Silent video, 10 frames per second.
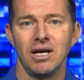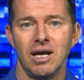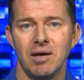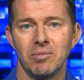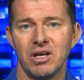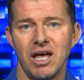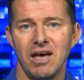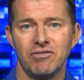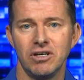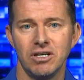I'm going to
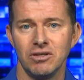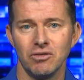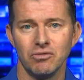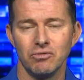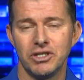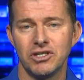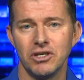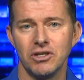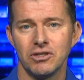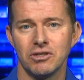ever
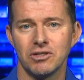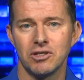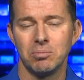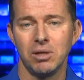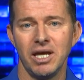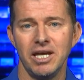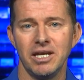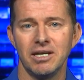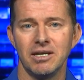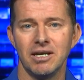return to
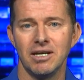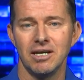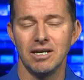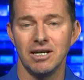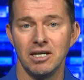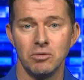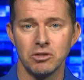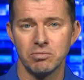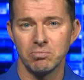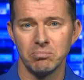playing. And it
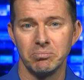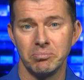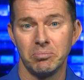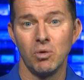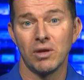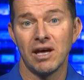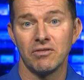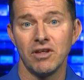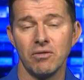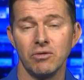was born out
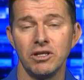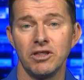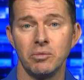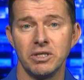of that, really, that we